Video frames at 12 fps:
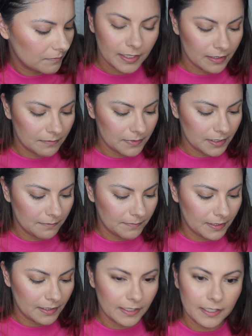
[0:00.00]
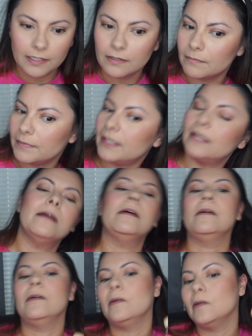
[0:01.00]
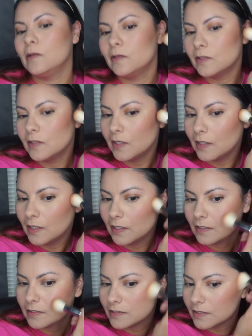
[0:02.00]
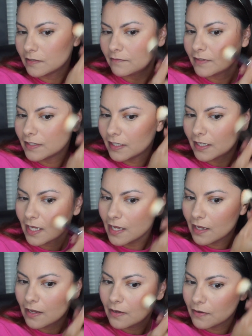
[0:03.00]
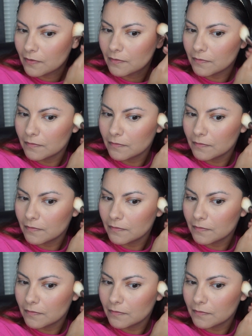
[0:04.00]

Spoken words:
Comes up a little bit. Let's even it out.